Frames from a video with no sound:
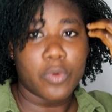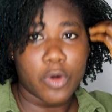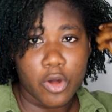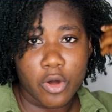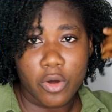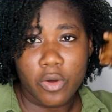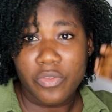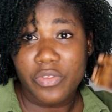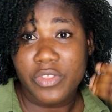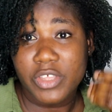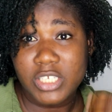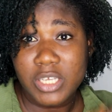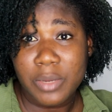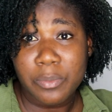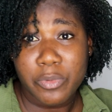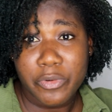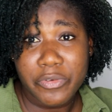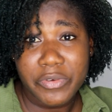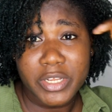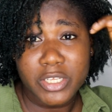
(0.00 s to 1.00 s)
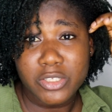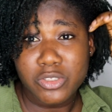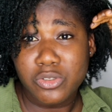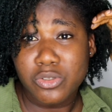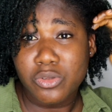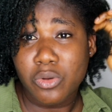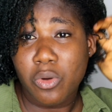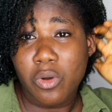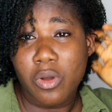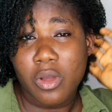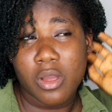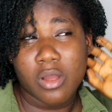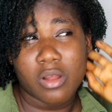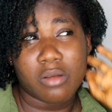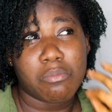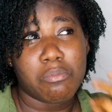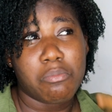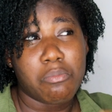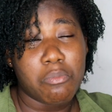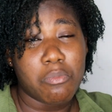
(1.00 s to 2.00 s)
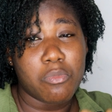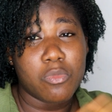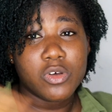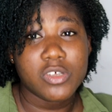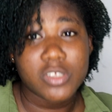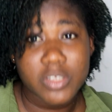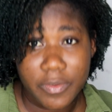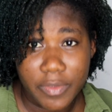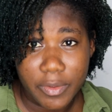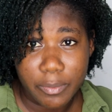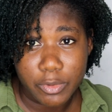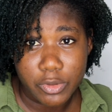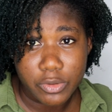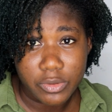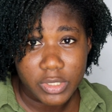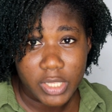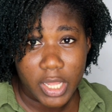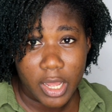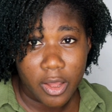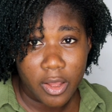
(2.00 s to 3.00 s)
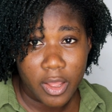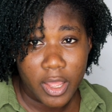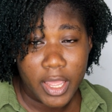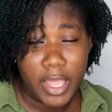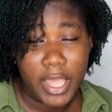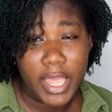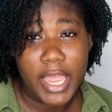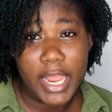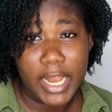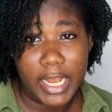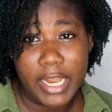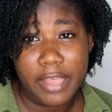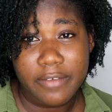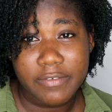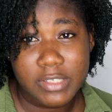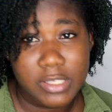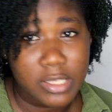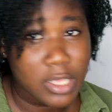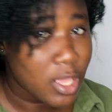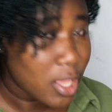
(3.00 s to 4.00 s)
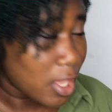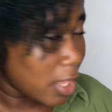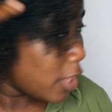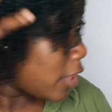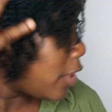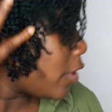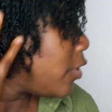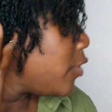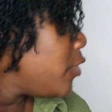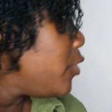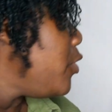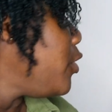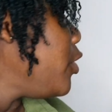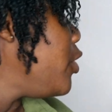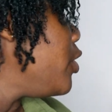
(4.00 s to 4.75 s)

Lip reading: Well, the shampoo really took most of the blues out and left the